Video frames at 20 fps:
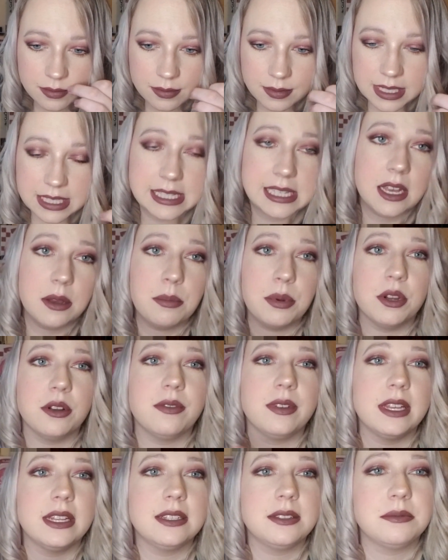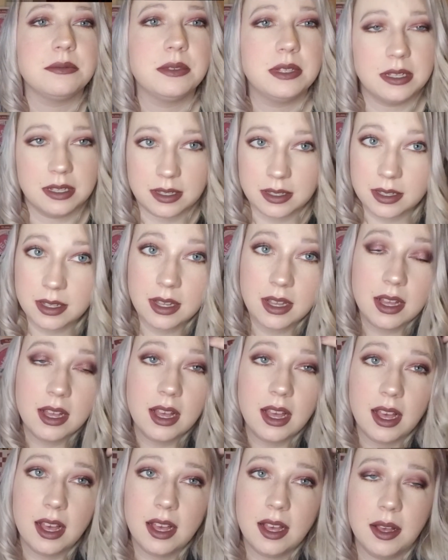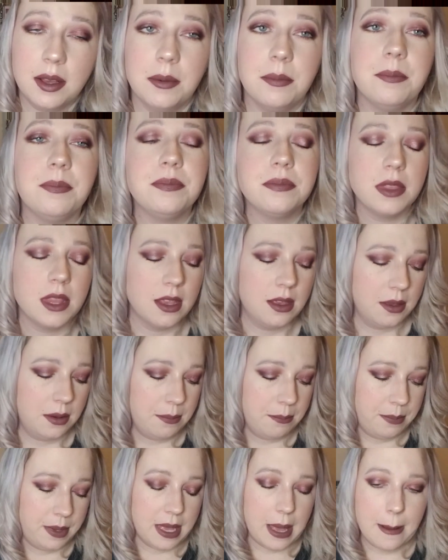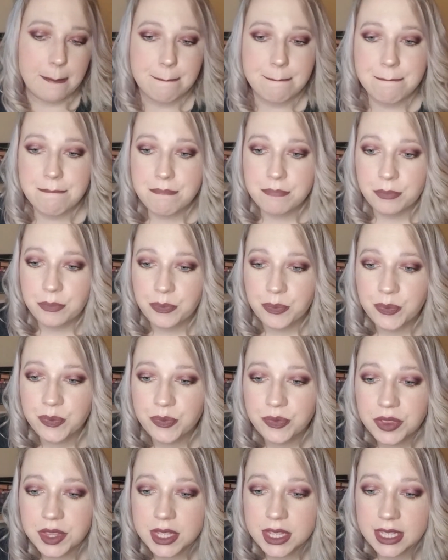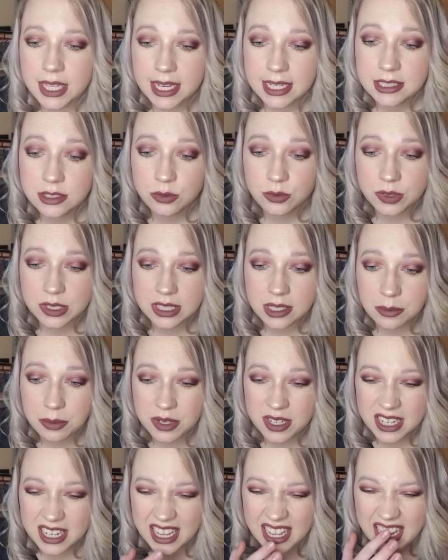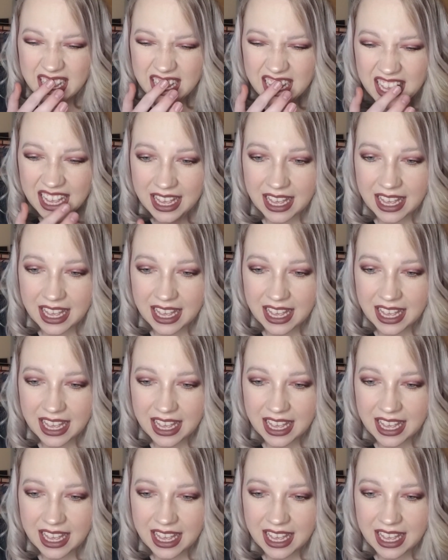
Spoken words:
It's not perfect. But that's really pretty.